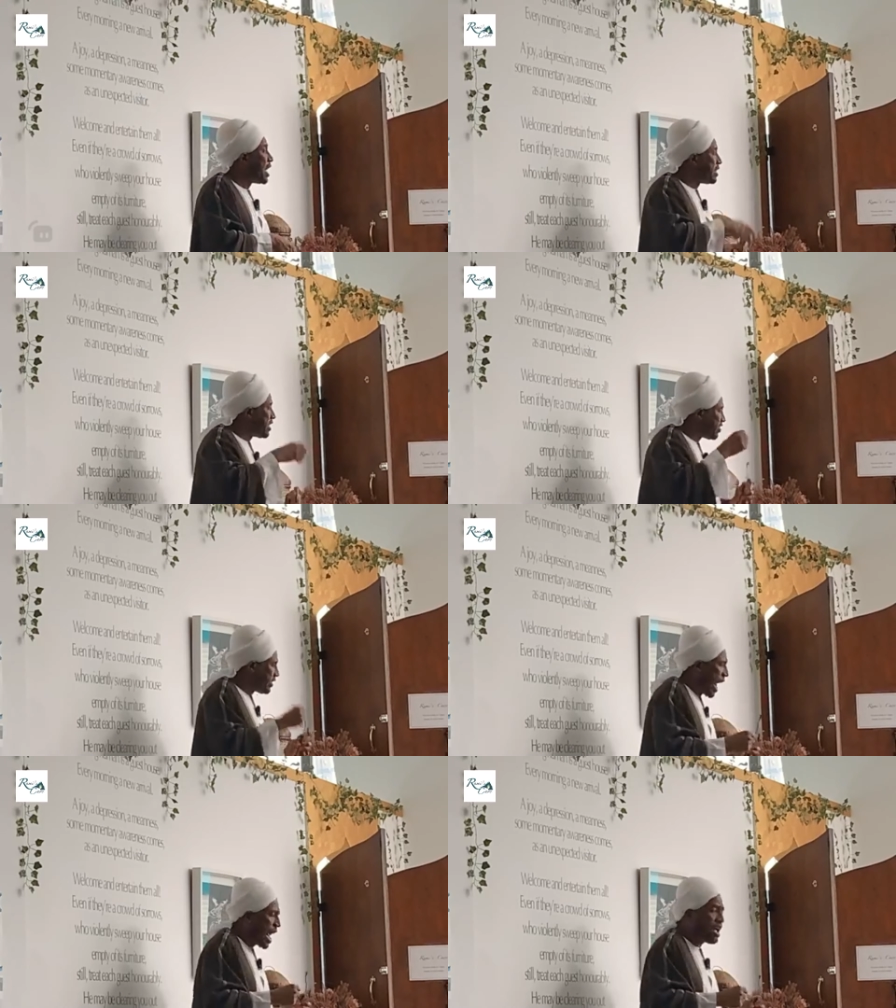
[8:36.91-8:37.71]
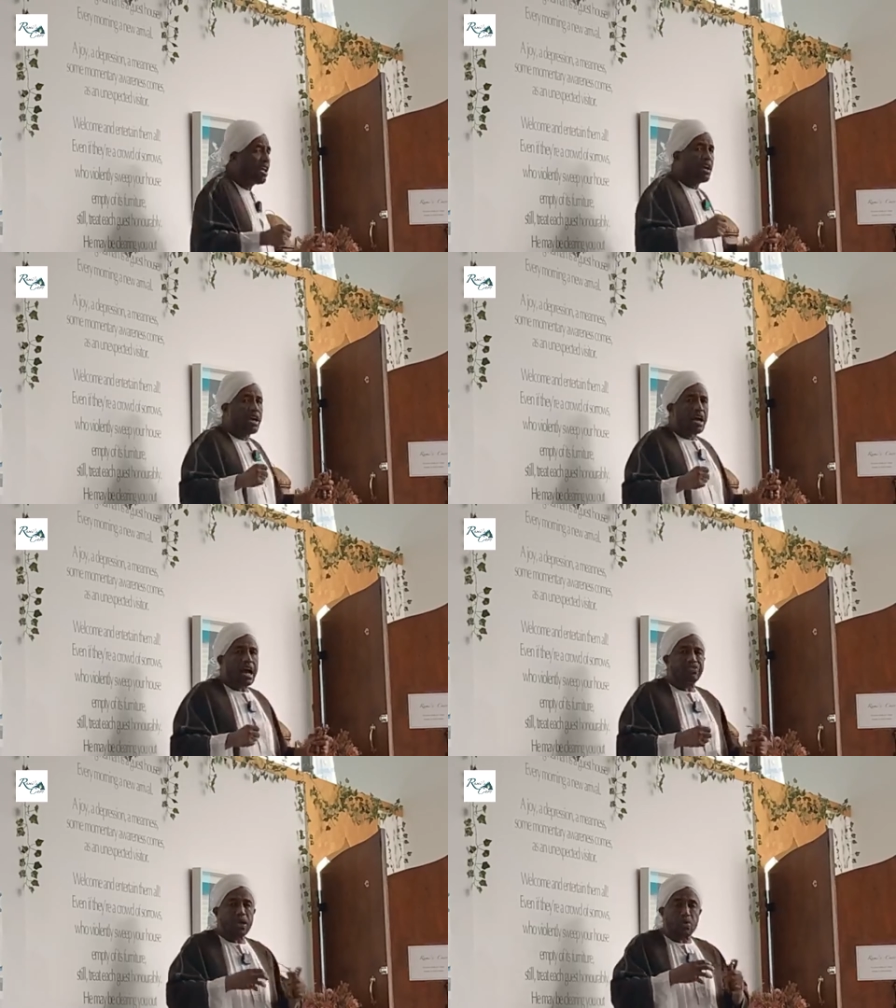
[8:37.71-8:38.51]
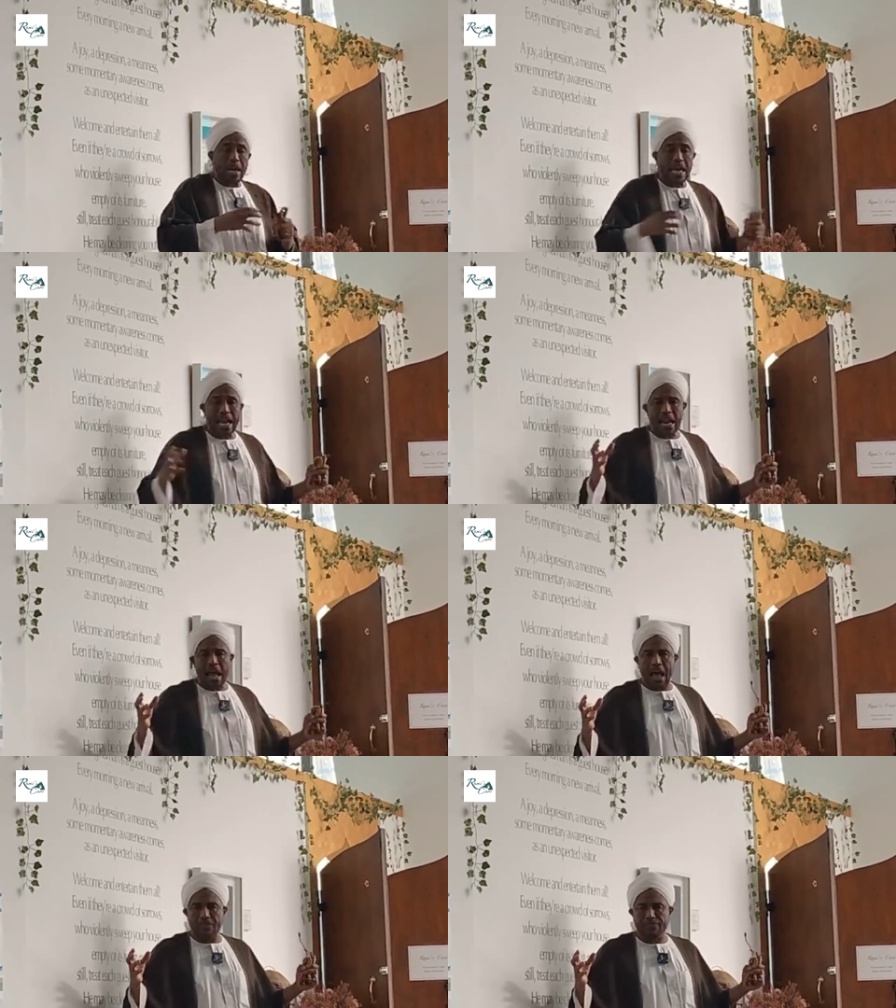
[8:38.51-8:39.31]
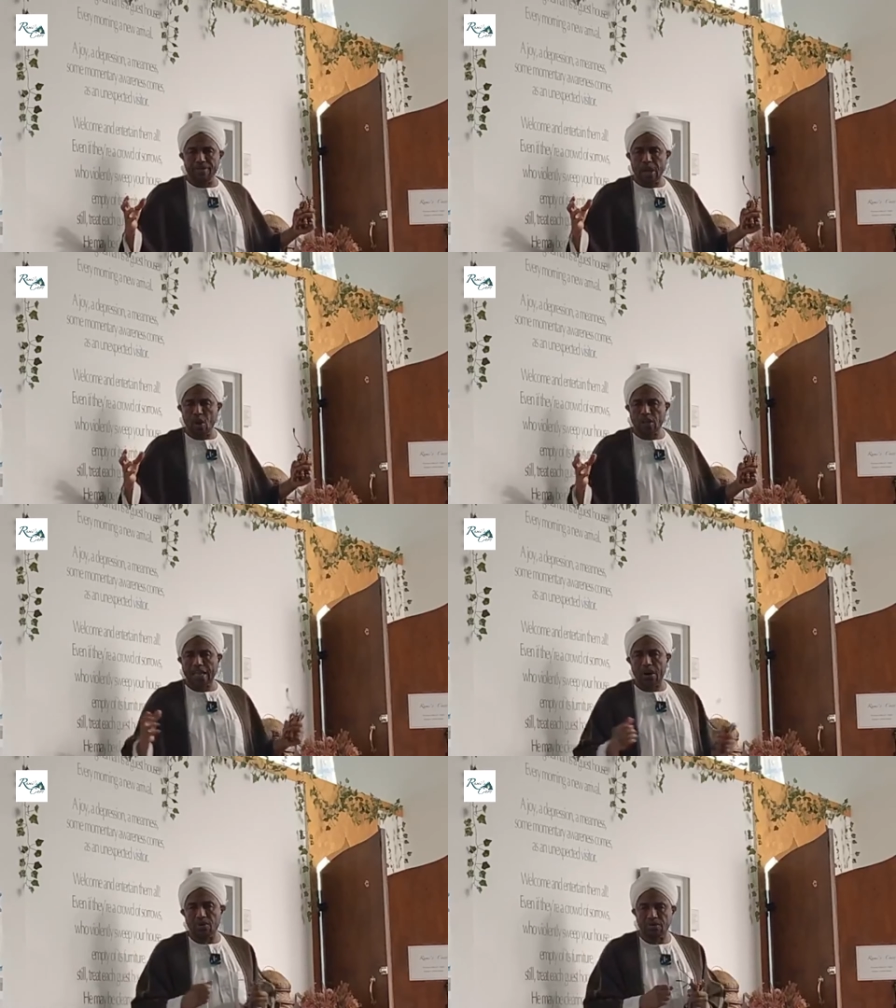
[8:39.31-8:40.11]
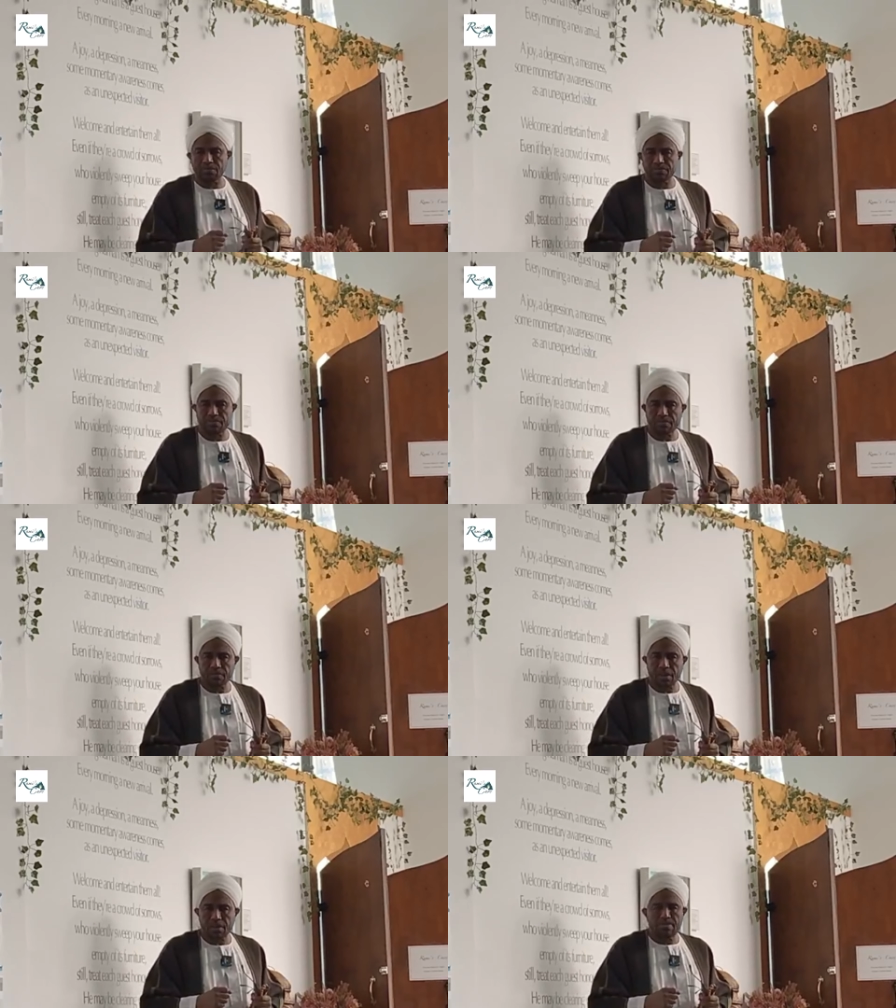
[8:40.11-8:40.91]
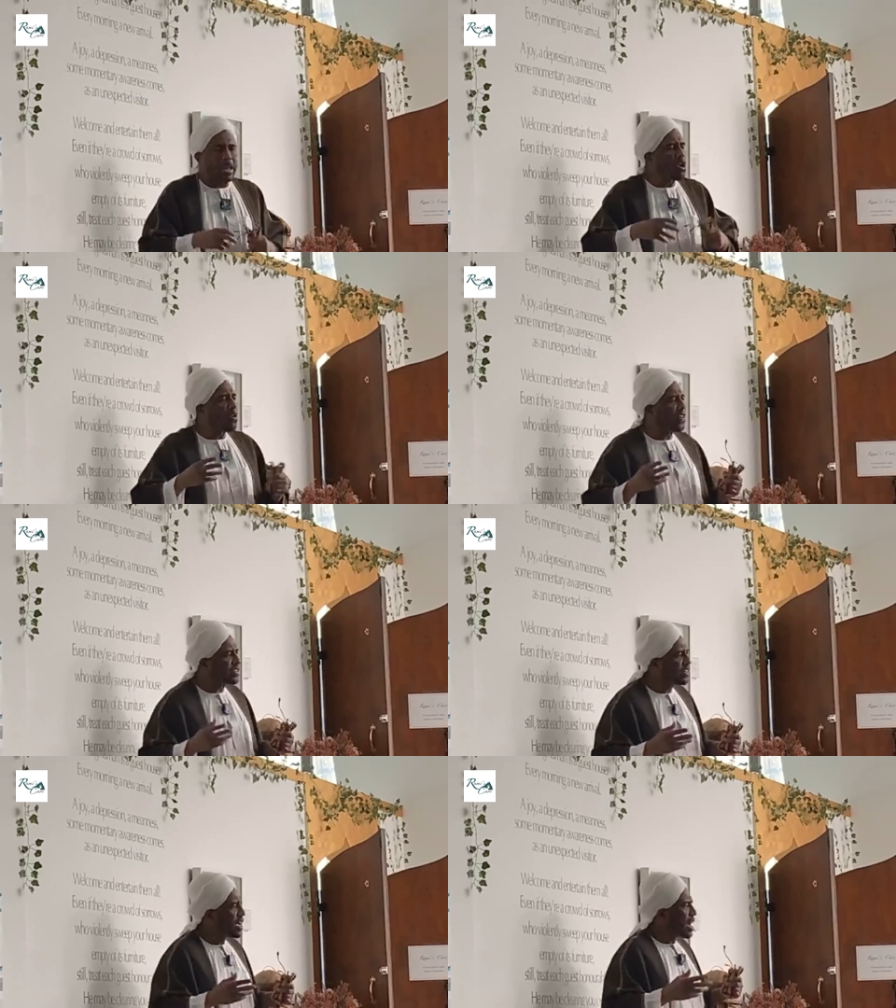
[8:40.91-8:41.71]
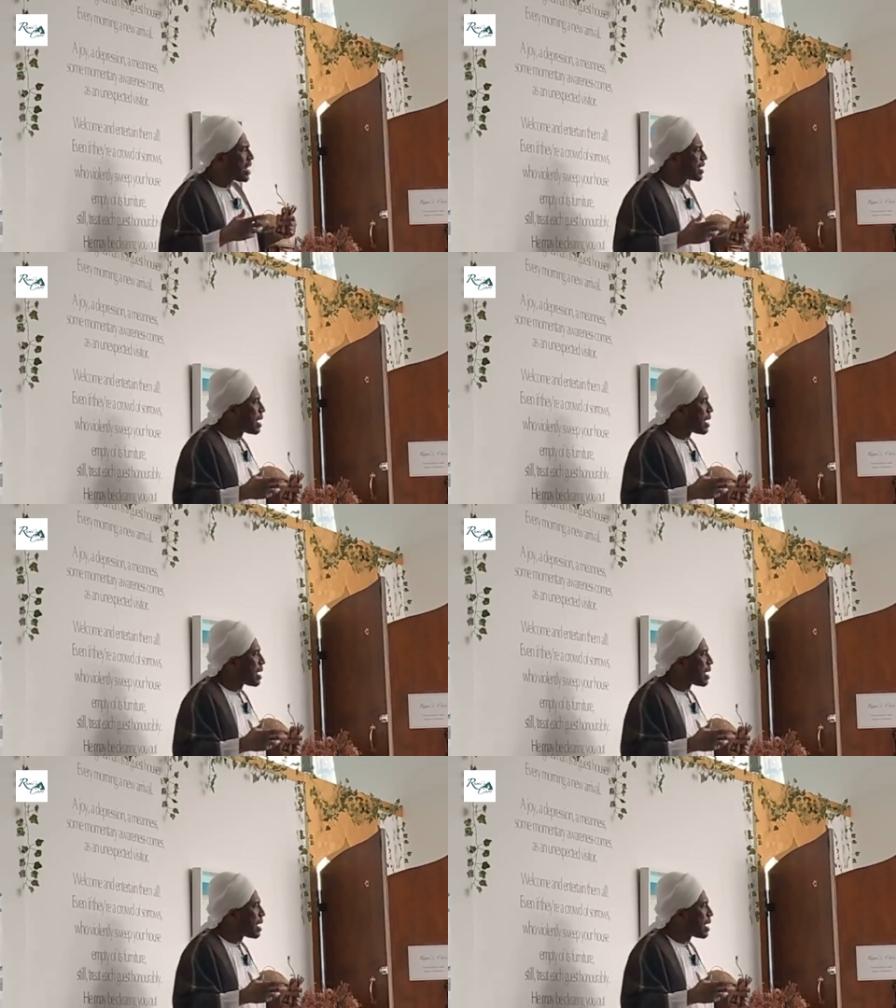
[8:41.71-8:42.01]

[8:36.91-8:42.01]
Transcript: In this day, after one year and a half, we locked down. Many of us are